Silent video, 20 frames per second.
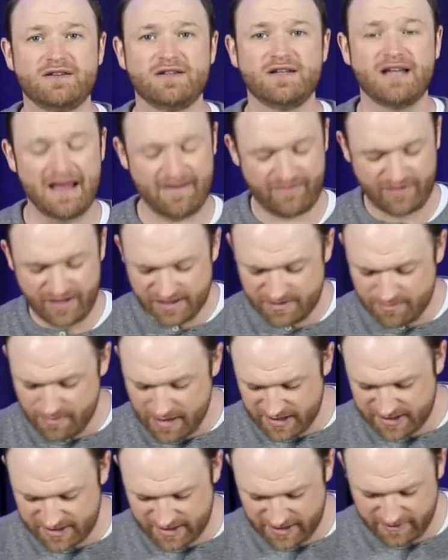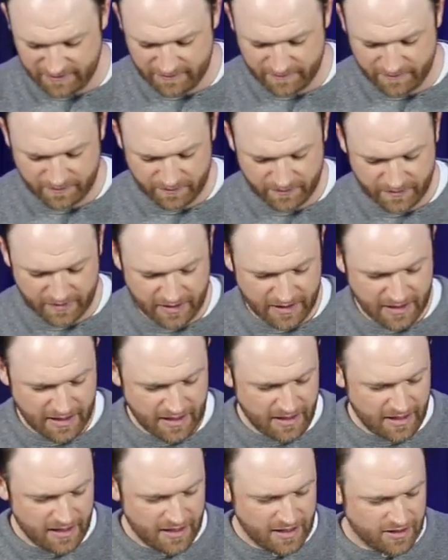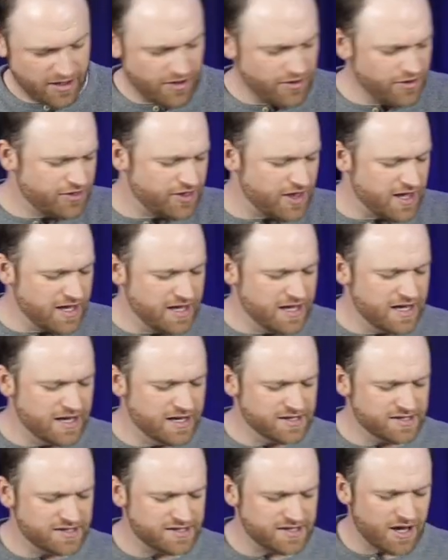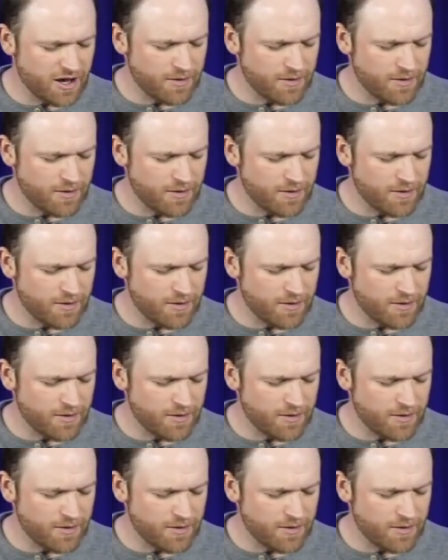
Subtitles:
Life gets messy. The other thing is